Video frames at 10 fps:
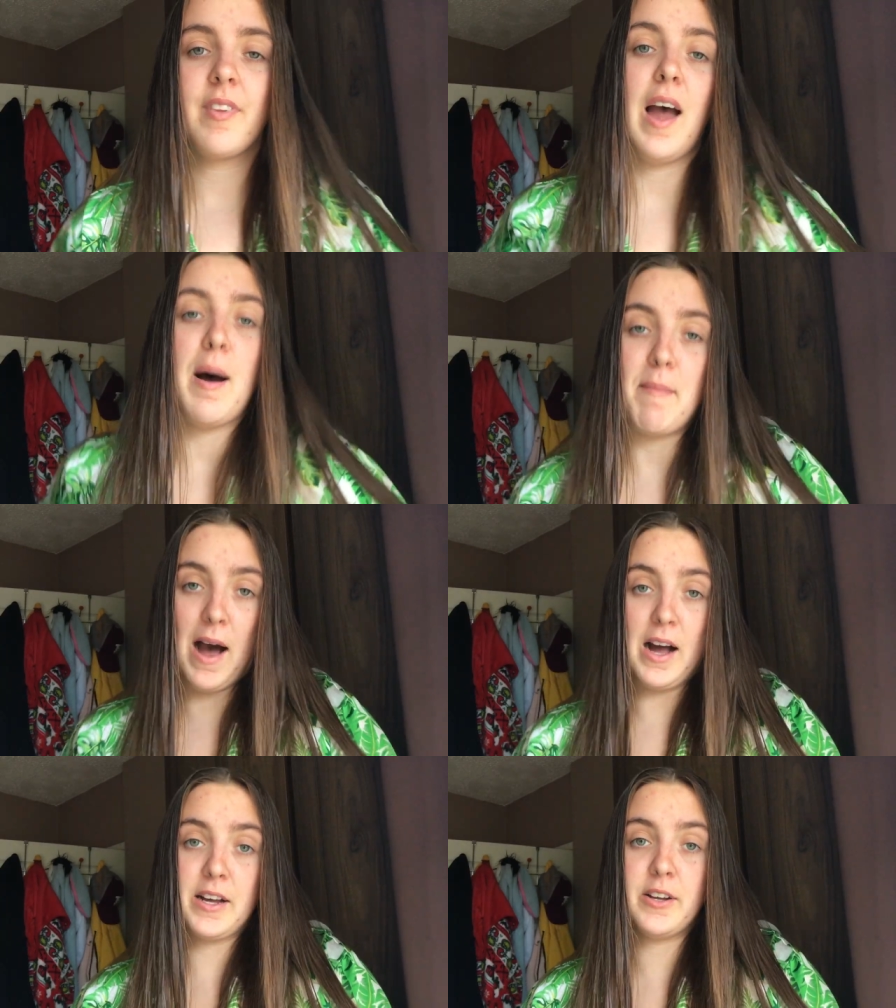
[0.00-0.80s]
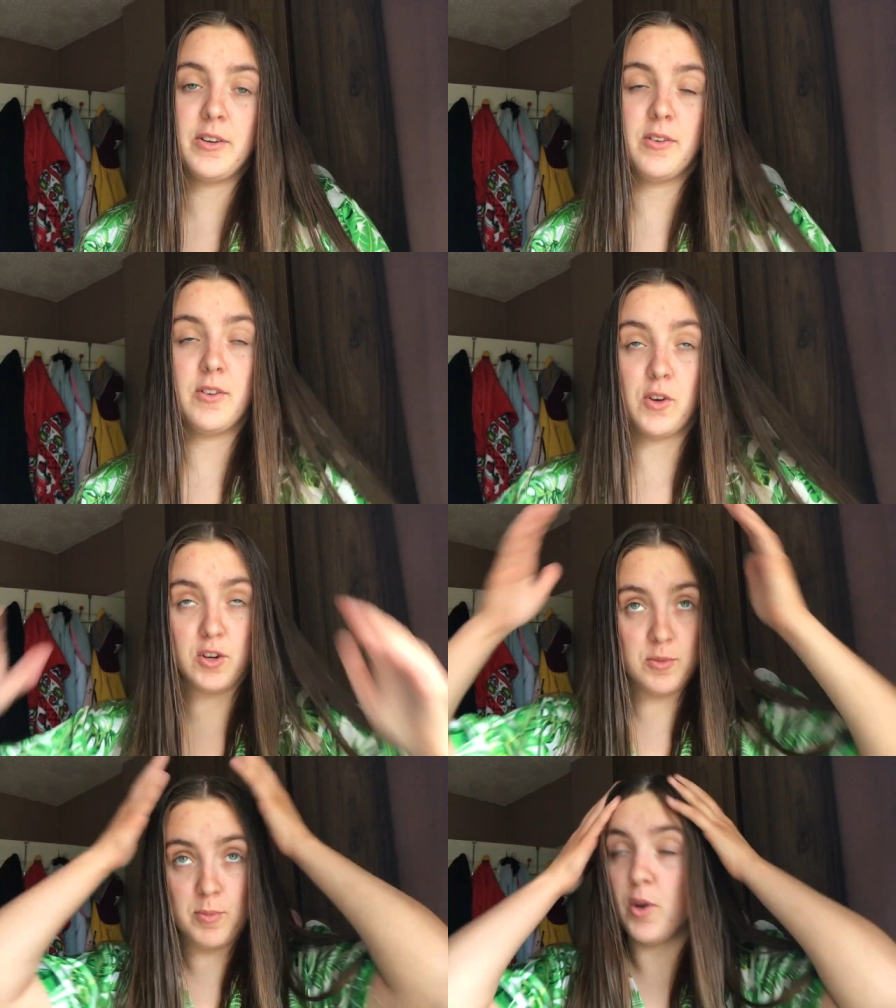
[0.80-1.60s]
I'm back, looking
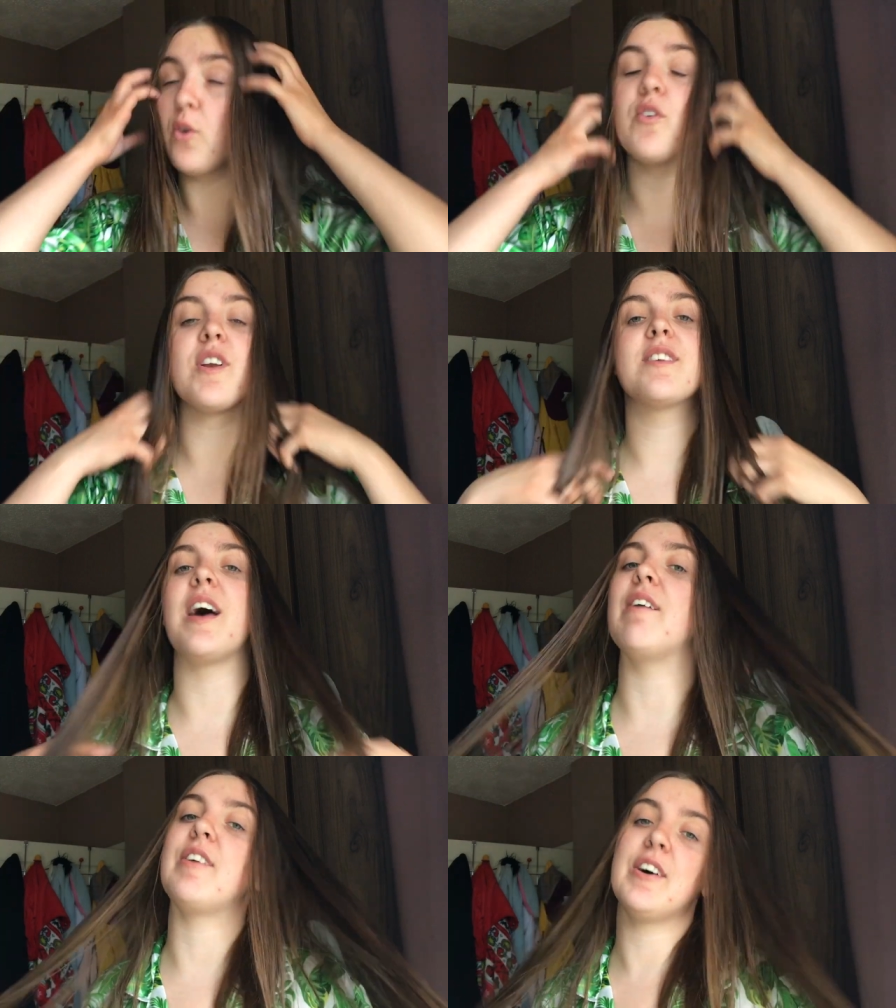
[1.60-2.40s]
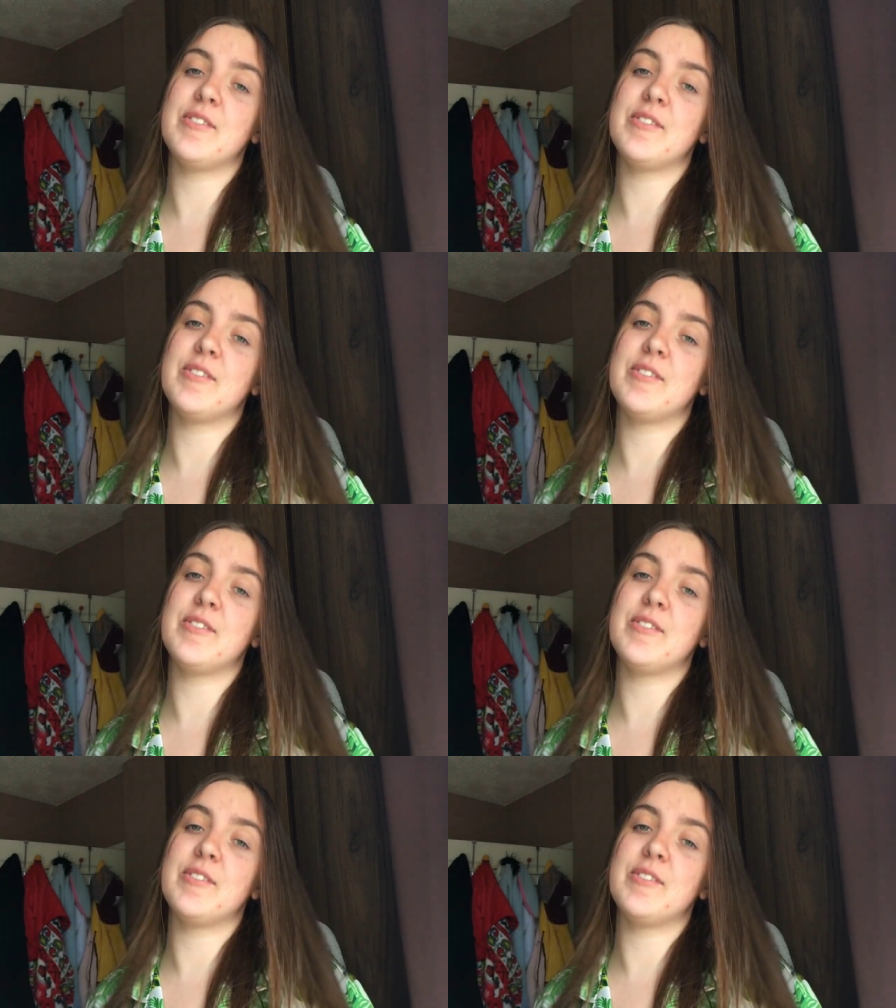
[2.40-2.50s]
as beautiful as ever.